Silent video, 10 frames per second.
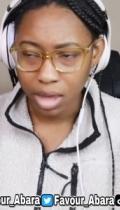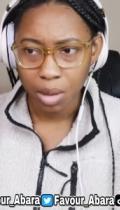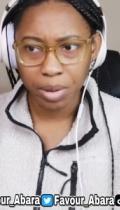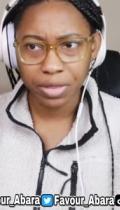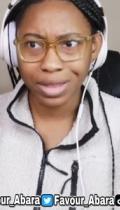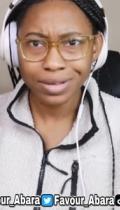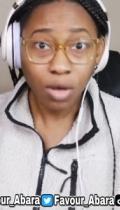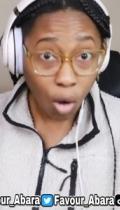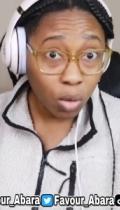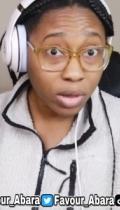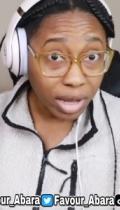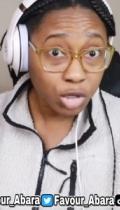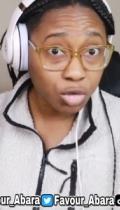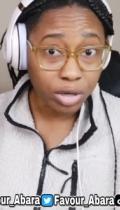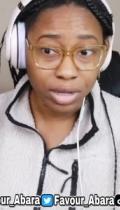But it's a whole
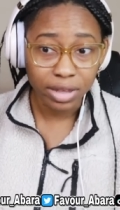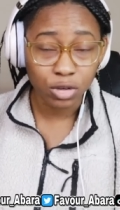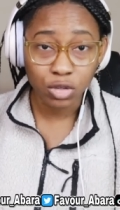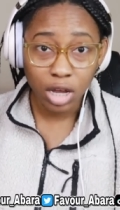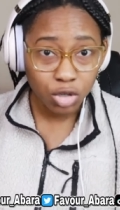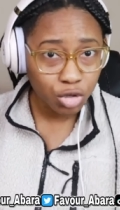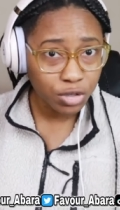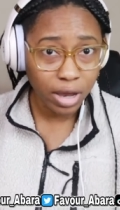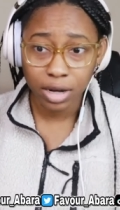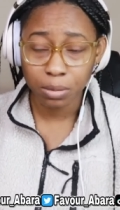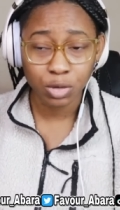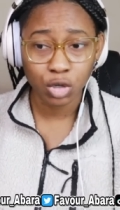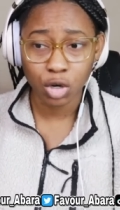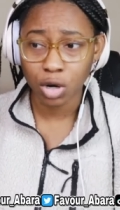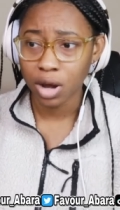country. Like there's countryside, I'm
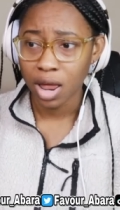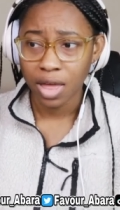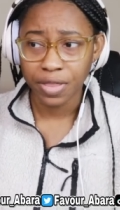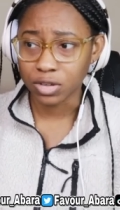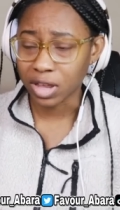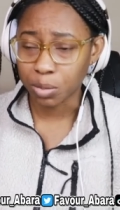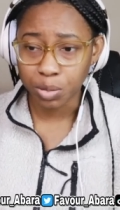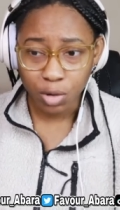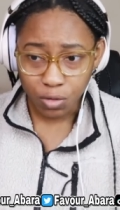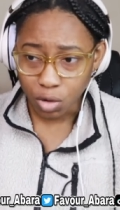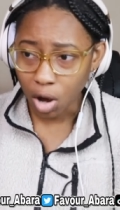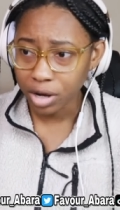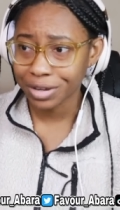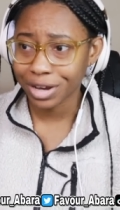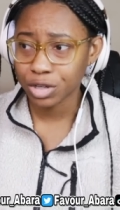sure. There's like beautiful
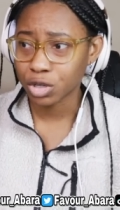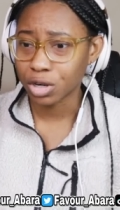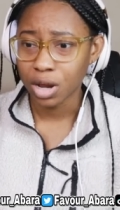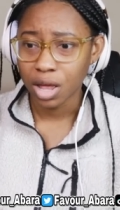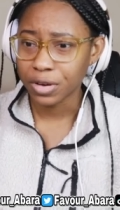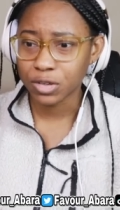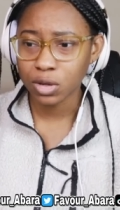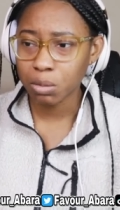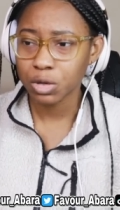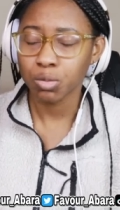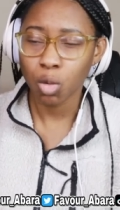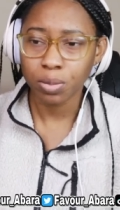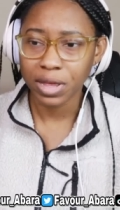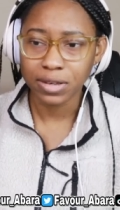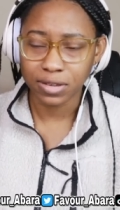architecture. There's so much more places,